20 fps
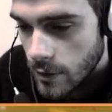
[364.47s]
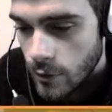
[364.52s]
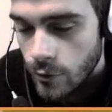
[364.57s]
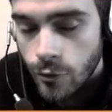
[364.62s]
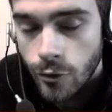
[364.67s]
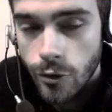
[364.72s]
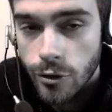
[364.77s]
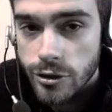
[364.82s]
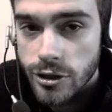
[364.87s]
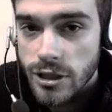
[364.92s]

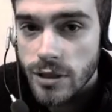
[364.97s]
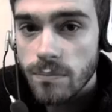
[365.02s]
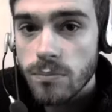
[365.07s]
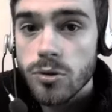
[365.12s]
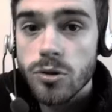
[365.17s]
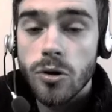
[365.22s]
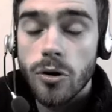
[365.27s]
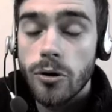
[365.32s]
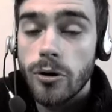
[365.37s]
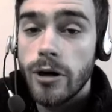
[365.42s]

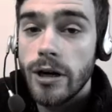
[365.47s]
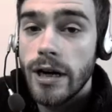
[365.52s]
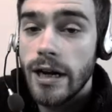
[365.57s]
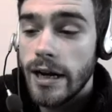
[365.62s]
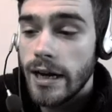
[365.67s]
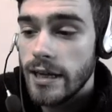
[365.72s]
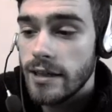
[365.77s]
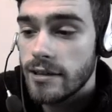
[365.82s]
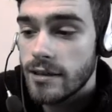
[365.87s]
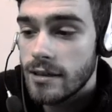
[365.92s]

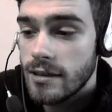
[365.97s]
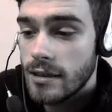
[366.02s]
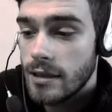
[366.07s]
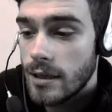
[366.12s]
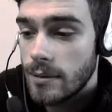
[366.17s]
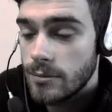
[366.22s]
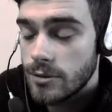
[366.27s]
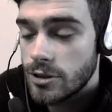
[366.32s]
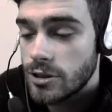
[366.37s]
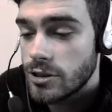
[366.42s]
14.8
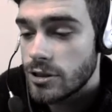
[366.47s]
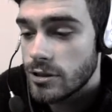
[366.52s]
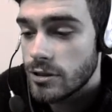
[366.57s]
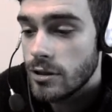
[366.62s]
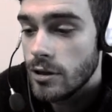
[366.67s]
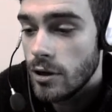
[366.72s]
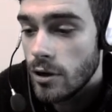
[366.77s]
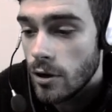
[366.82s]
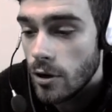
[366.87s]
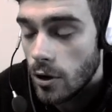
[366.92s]
kilometers
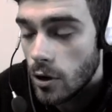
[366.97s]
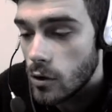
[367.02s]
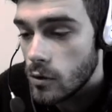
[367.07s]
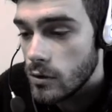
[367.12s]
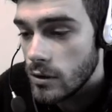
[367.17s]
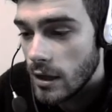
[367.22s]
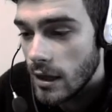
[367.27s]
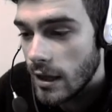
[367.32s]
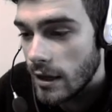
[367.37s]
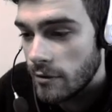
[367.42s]

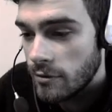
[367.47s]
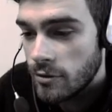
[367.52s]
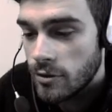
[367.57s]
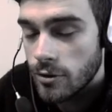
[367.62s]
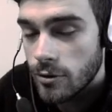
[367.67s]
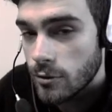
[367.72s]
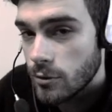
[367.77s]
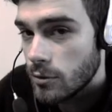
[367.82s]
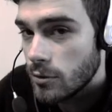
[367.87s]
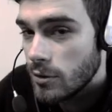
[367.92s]
only left,
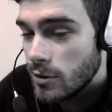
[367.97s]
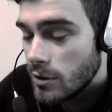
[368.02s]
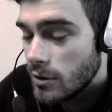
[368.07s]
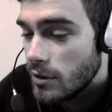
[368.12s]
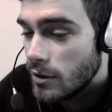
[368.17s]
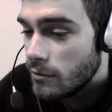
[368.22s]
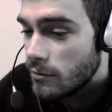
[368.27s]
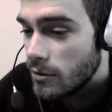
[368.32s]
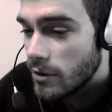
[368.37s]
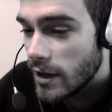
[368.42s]
so
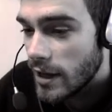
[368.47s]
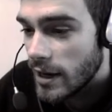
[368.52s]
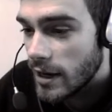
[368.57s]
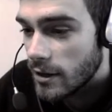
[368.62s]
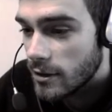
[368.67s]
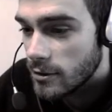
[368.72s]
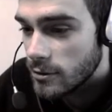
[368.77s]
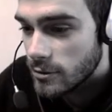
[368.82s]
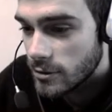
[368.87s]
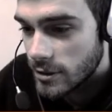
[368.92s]
we're getting
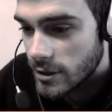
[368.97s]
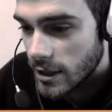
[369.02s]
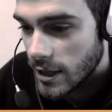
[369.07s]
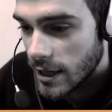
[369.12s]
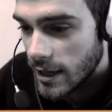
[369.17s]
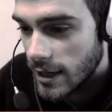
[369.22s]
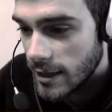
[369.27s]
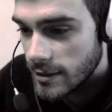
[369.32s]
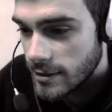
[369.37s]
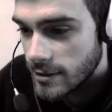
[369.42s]
closer,
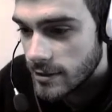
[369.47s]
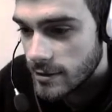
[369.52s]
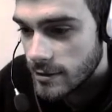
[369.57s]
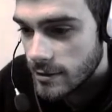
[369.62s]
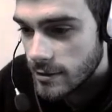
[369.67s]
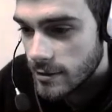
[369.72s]
guys.